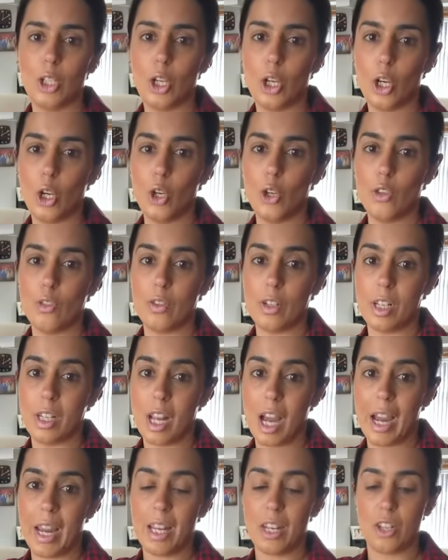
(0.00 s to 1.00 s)

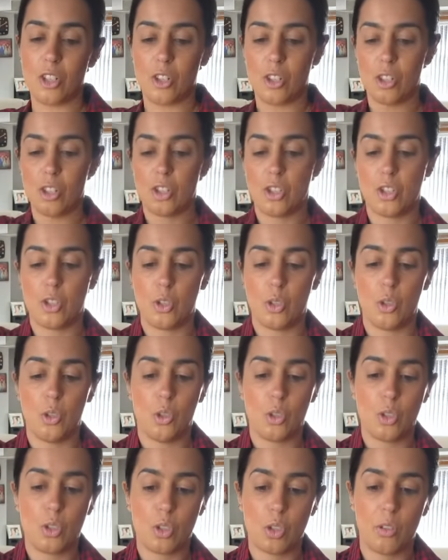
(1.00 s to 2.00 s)
overnight just to
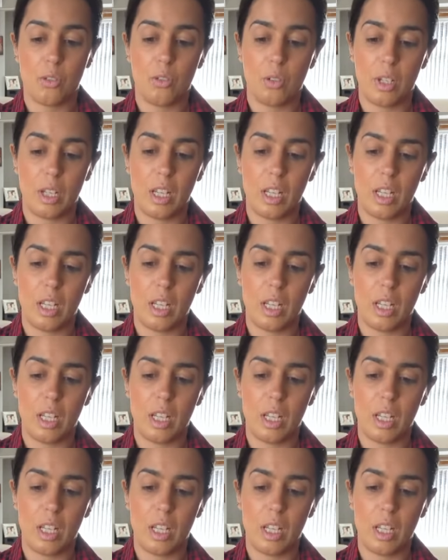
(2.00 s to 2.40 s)
soften it.